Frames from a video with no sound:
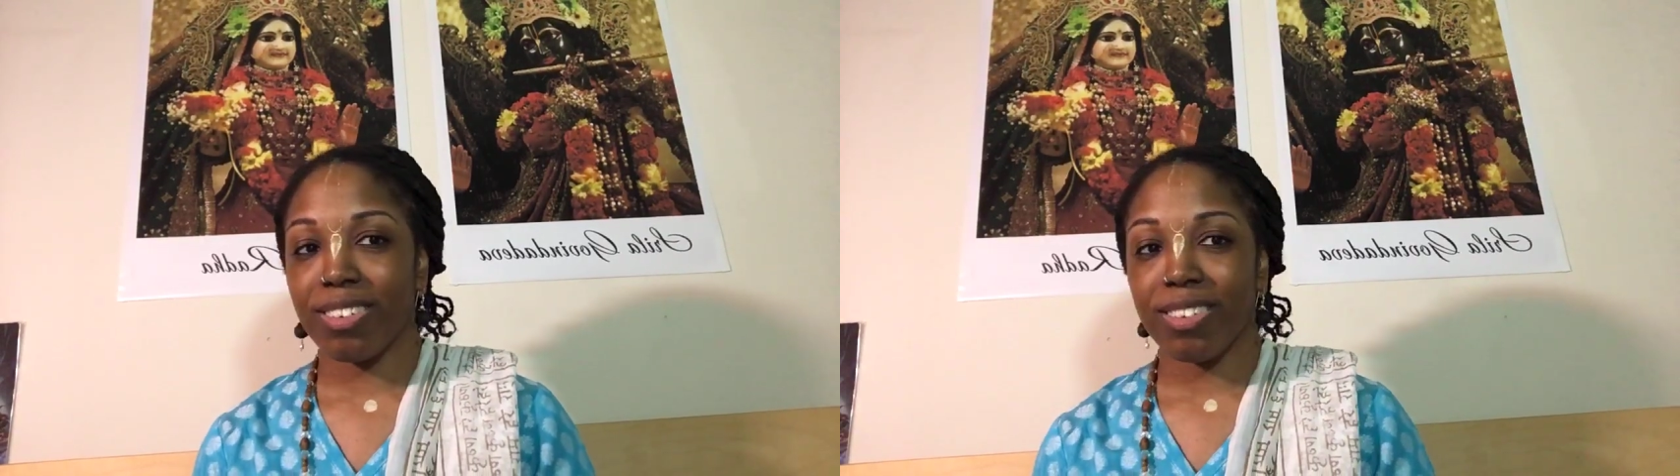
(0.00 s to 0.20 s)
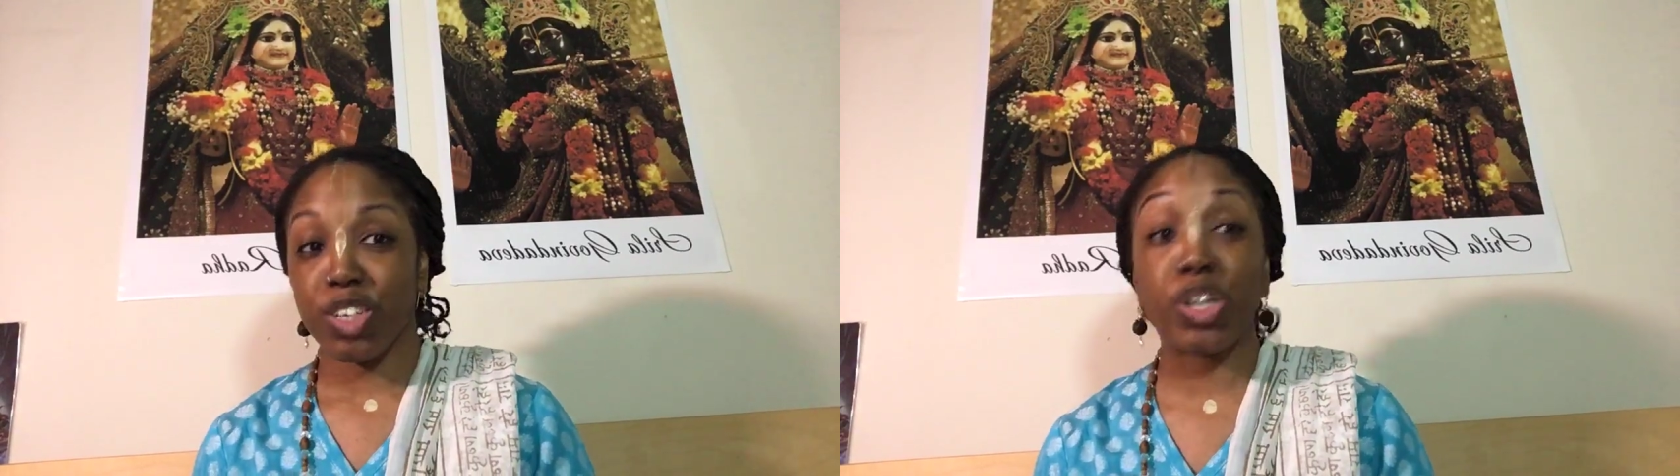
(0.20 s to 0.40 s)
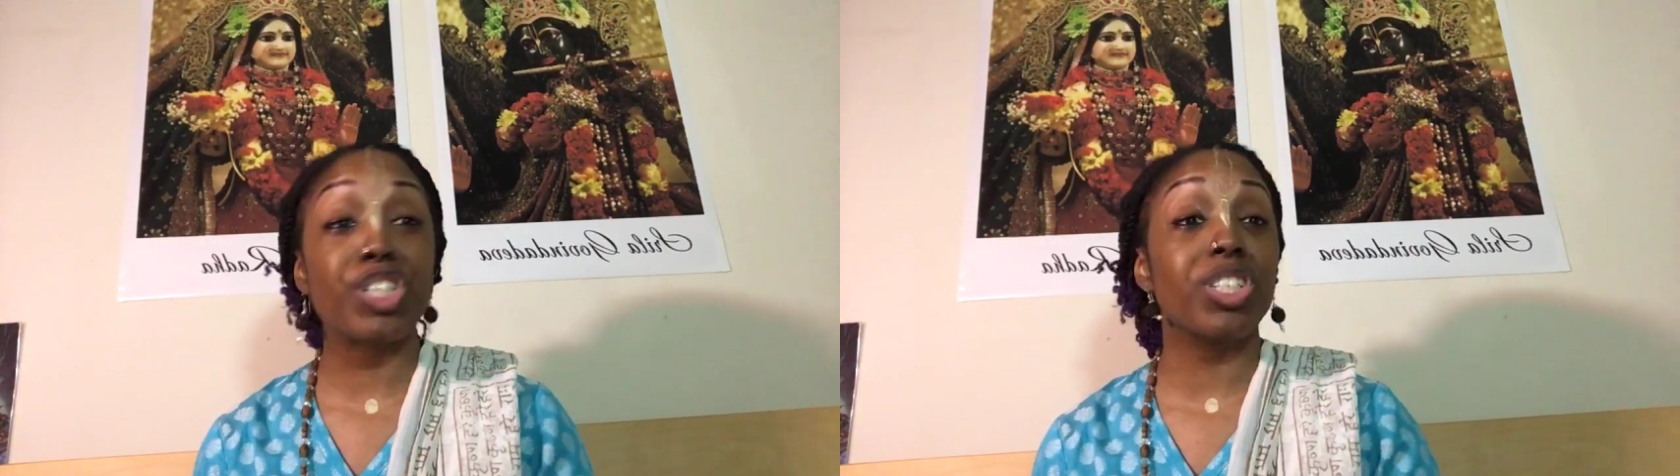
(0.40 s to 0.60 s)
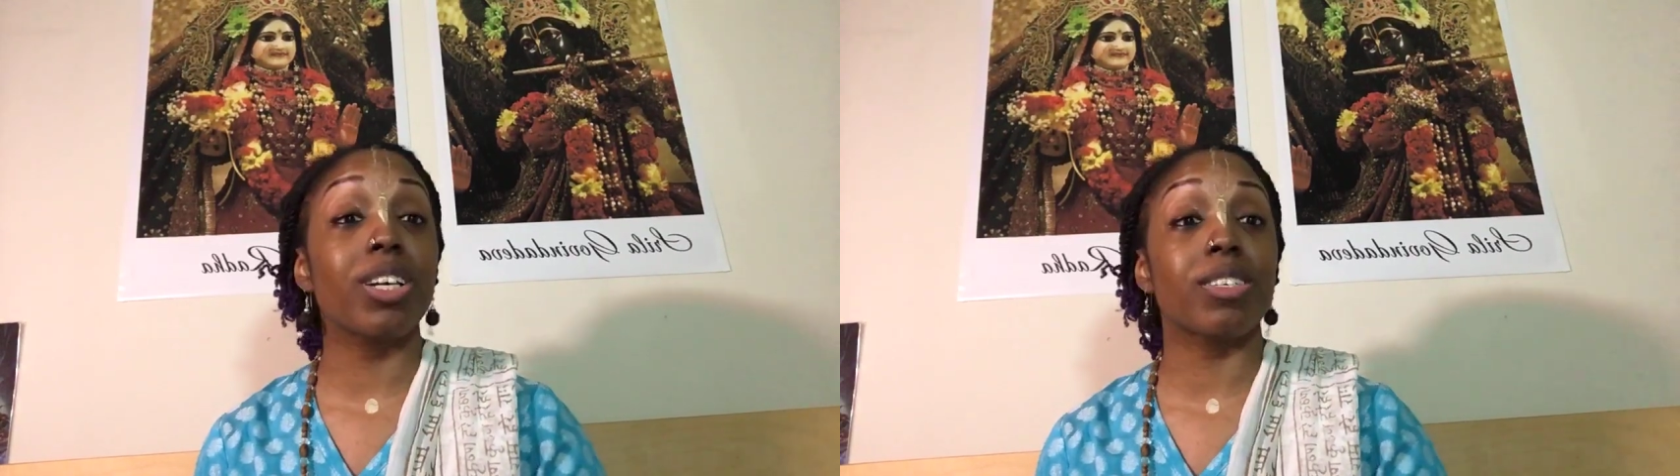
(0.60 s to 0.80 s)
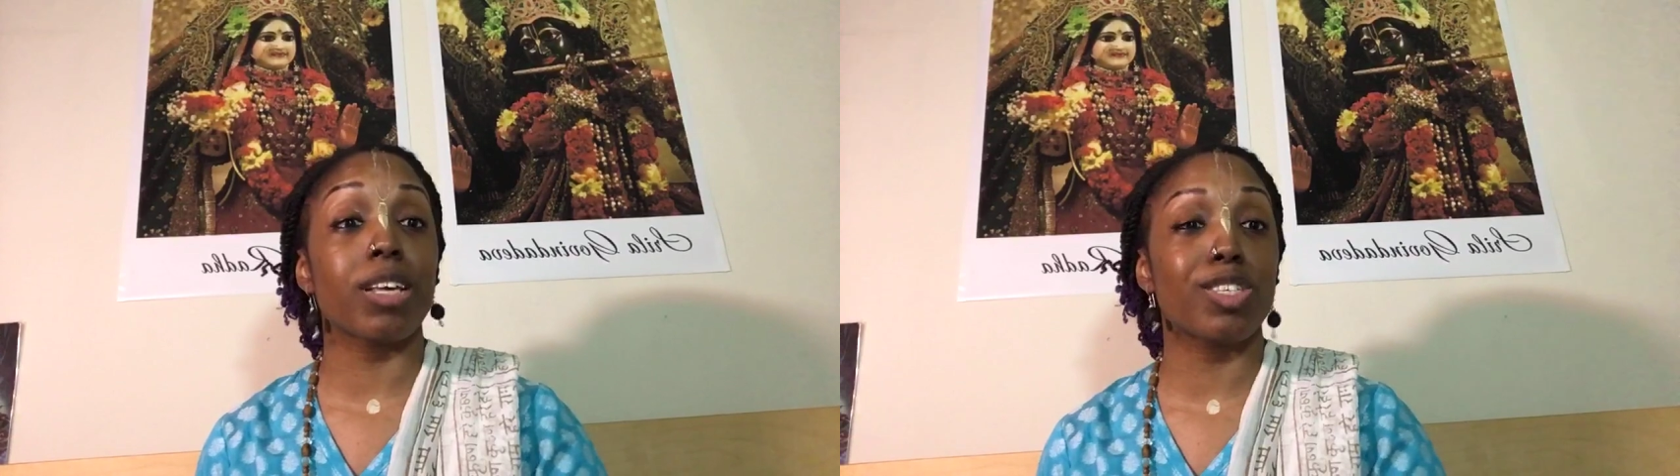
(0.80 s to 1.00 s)
Krishna
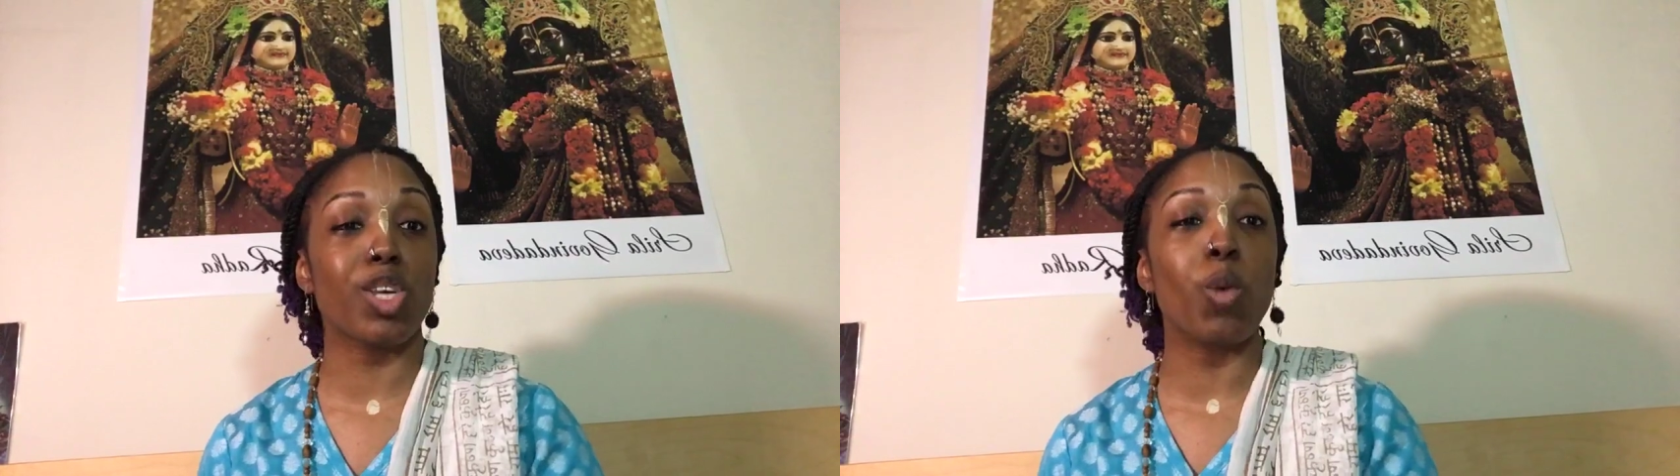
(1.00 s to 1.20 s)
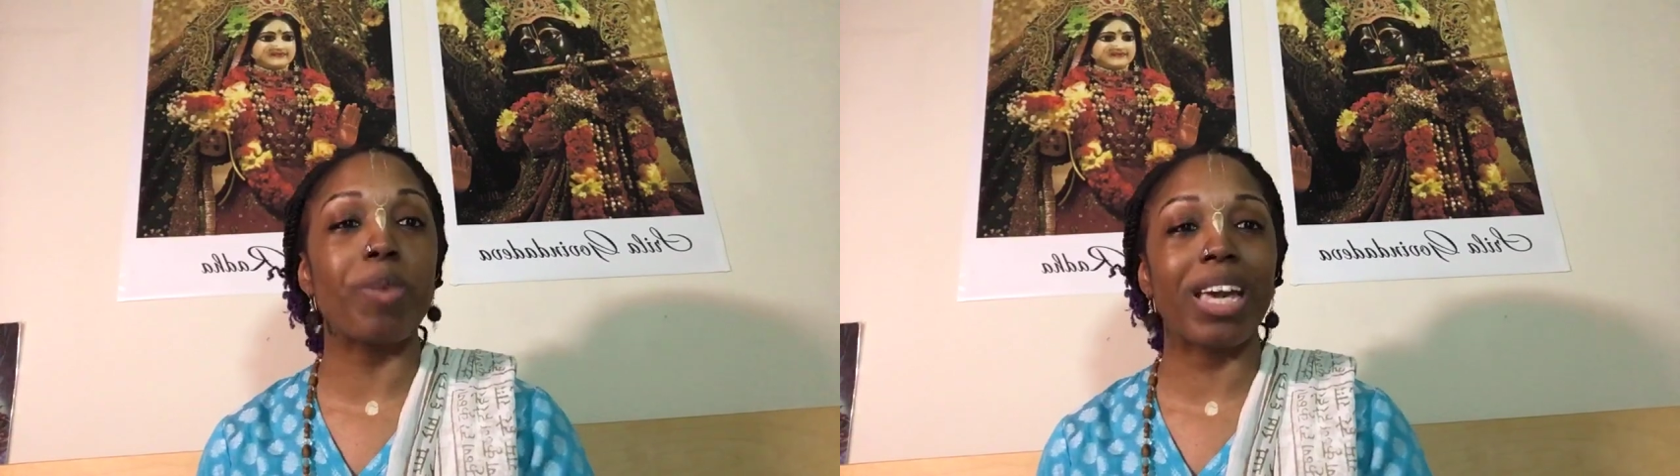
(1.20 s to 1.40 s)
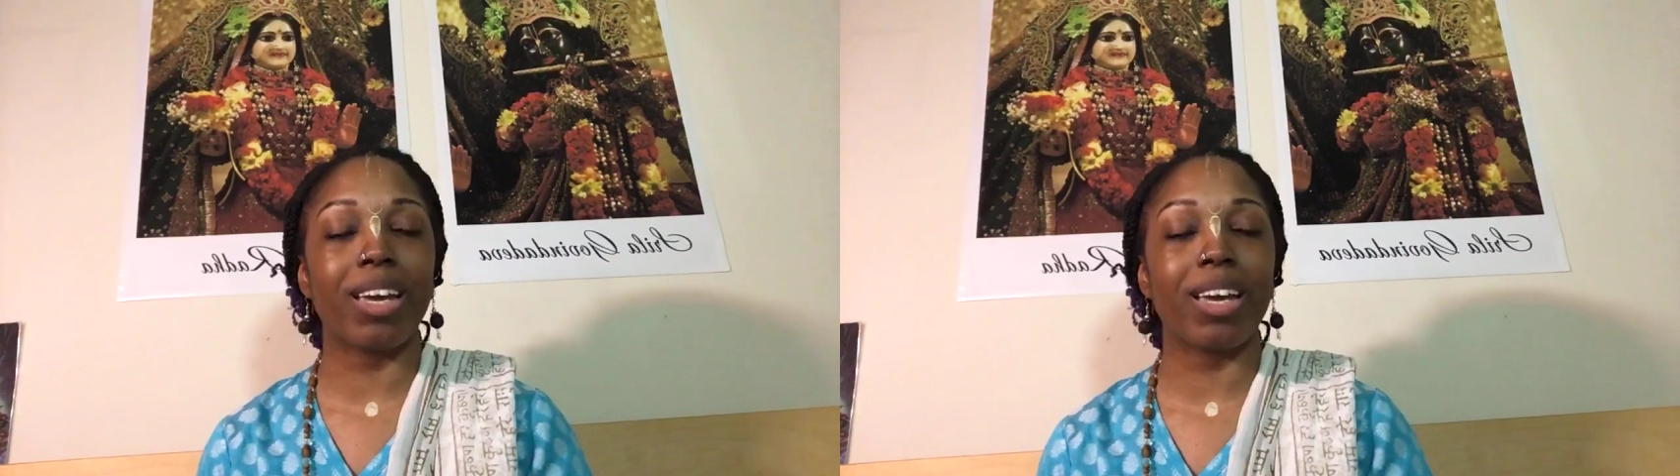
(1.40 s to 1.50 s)
says, so be it.